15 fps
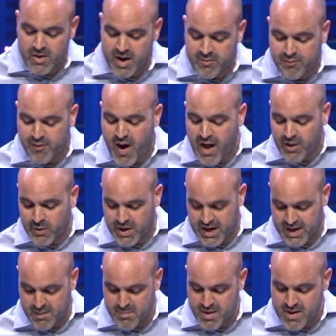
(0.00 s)
had followed
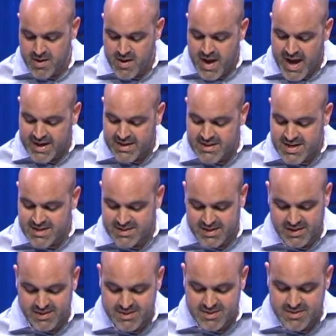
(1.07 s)
him at a
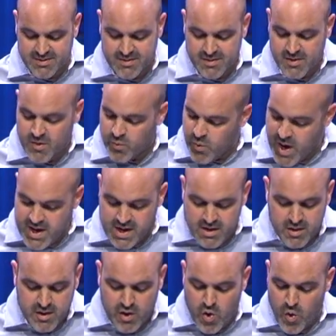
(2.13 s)
distance, right
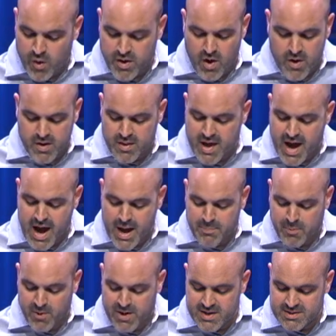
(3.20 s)
into the courtyard of the high
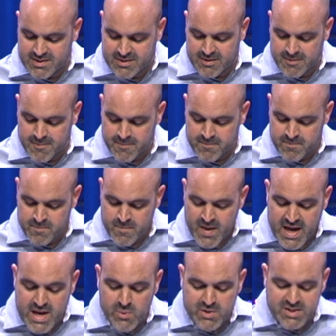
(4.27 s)
priest.
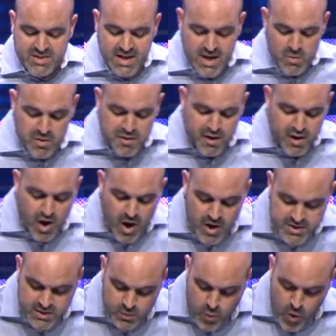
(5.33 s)
And he was sitting with the
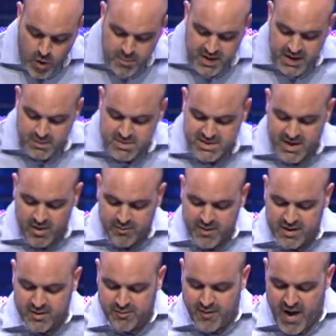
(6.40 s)
guards and warming himself
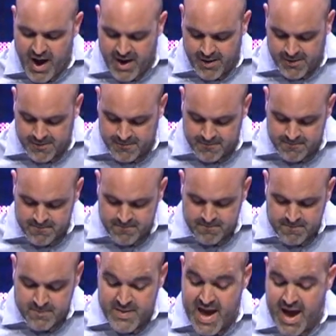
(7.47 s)
at the fire.
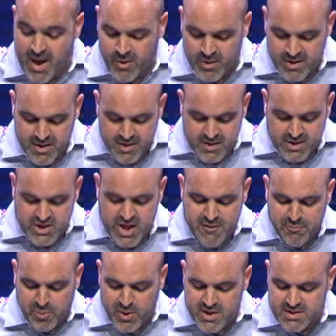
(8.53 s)
Now, the
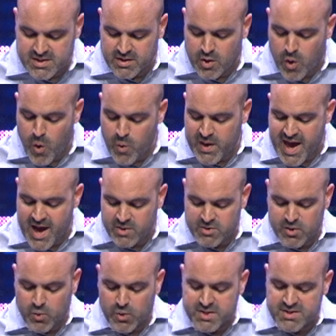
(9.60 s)
chief priests and the whole
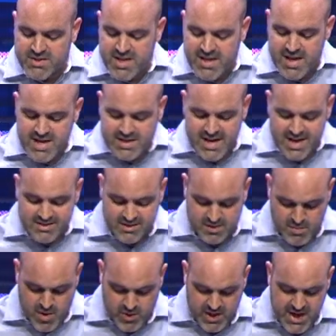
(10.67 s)
council were seeking
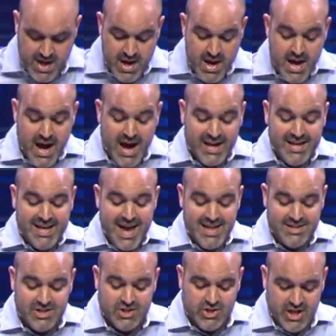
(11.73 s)
testimony
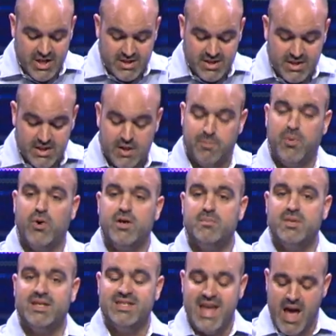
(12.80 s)
against Jesus to put
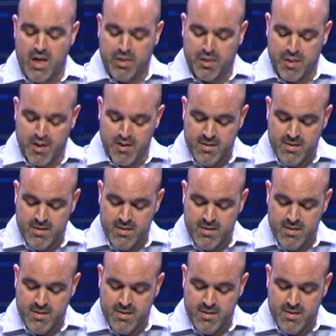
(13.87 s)
him to death,